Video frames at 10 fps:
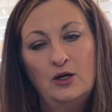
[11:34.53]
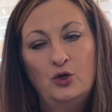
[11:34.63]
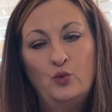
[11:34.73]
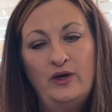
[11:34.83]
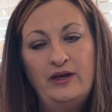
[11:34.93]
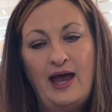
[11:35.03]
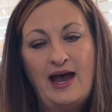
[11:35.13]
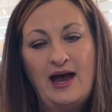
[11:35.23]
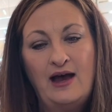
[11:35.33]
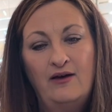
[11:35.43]
We
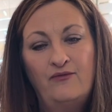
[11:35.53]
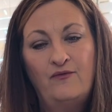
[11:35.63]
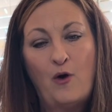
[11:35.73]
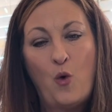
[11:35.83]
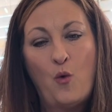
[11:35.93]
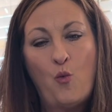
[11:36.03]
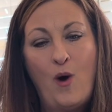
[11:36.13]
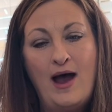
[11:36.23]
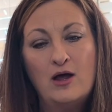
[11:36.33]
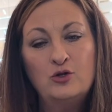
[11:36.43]
have
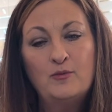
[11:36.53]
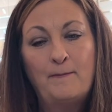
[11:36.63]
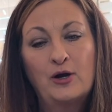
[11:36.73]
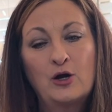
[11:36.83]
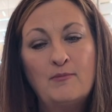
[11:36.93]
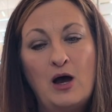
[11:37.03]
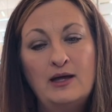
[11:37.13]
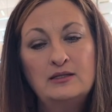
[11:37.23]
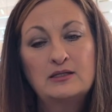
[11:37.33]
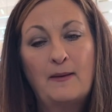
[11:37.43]
wild
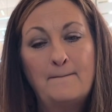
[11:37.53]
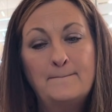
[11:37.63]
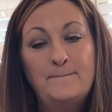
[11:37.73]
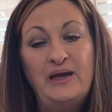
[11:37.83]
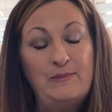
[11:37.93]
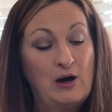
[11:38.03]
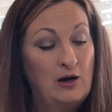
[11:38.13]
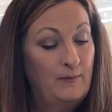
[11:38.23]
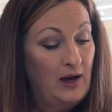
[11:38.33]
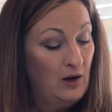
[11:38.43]
bergamot bee
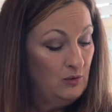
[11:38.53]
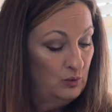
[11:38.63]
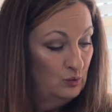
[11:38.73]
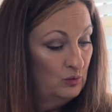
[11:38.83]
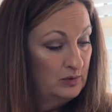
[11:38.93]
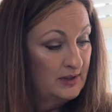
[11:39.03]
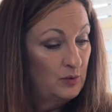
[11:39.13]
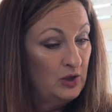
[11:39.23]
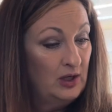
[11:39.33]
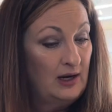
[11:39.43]
balm. Oh, so
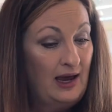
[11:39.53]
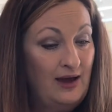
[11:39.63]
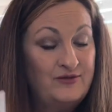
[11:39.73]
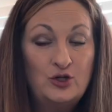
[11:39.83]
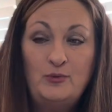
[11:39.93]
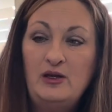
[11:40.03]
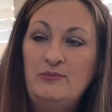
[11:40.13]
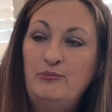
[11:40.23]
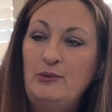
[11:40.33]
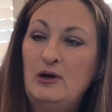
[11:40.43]
good. I have 2
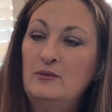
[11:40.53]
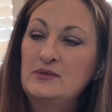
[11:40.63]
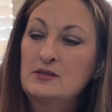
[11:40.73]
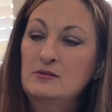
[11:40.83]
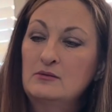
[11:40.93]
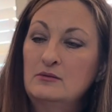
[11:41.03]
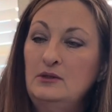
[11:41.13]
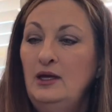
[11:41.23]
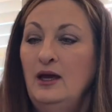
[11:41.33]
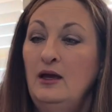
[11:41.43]
bee balms.
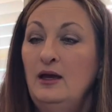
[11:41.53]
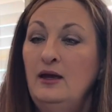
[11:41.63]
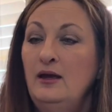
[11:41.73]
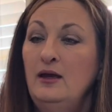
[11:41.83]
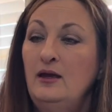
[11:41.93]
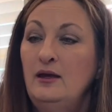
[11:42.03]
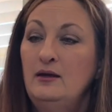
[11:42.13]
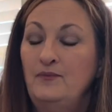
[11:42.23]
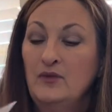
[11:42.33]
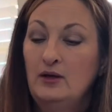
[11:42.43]
Yay!
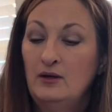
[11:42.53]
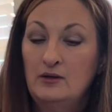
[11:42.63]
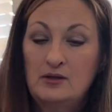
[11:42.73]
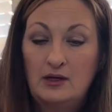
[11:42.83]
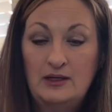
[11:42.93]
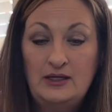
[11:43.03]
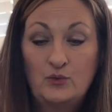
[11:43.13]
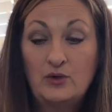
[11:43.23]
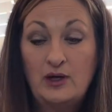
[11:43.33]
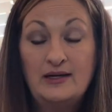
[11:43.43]
I didn't
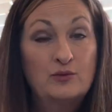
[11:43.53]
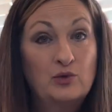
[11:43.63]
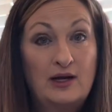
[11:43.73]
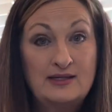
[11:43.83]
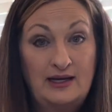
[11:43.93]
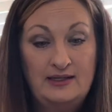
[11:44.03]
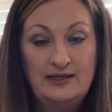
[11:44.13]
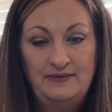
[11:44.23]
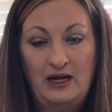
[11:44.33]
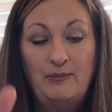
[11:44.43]
realize I had
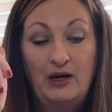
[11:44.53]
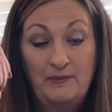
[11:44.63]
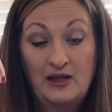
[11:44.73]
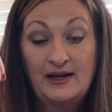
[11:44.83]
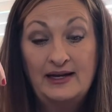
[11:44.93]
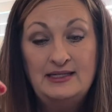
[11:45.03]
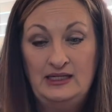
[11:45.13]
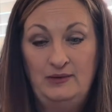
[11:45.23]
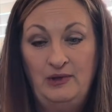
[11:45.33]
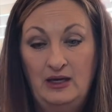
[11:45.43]
done that, but I'm glad I
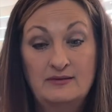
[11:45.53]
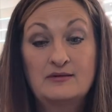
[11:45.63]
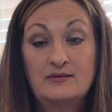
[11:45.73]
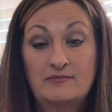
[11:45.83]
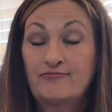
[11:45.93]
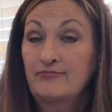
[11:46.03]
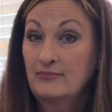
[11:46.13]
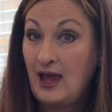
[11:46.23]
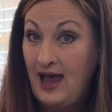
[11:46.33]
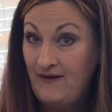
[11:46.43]
did because
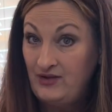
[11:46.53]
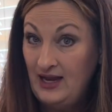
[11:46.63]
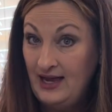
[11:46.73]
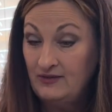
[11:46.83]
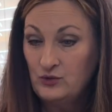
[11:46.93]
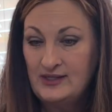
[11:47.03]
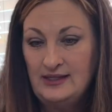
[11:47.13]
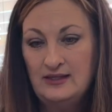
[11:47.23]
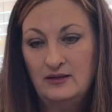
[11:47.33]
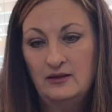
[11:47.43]
I haven't had those
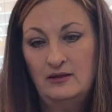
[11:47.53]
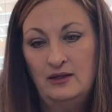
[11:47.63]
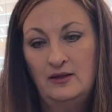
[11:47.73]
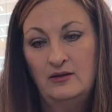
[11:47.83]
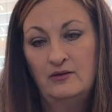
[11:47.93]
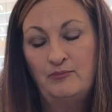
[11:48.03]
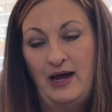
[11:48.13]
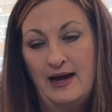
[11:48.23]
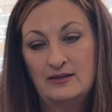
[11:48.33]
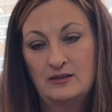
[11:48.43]
seeds in the
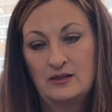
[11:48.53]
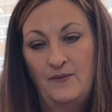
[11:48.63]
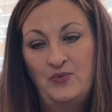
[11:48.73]
past.